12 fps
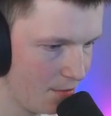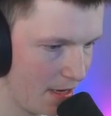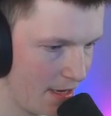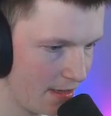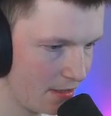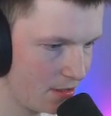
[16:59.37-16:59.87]

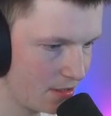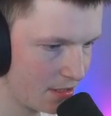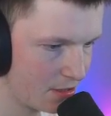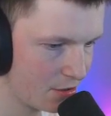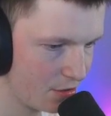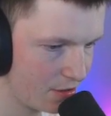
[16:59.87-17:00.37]
my
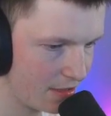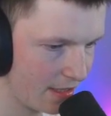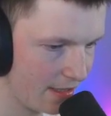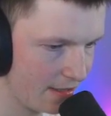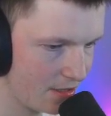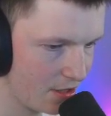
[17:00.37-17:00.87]

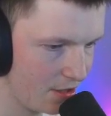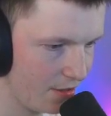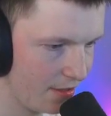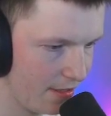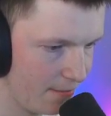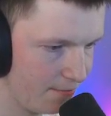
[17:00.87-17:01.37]
disgustingly turn
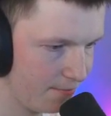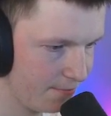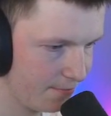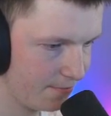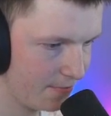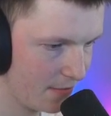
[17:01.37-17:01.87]
there,
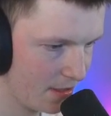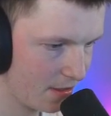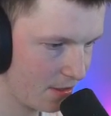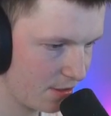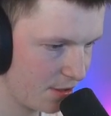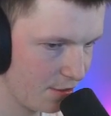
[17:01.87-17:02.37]

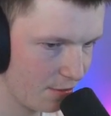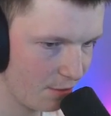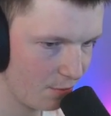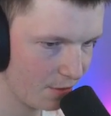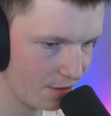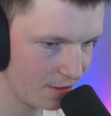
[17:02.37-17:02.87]
because you lot
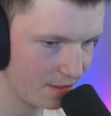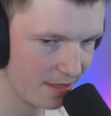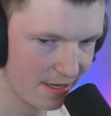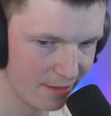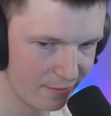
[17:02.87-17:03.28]
wanted the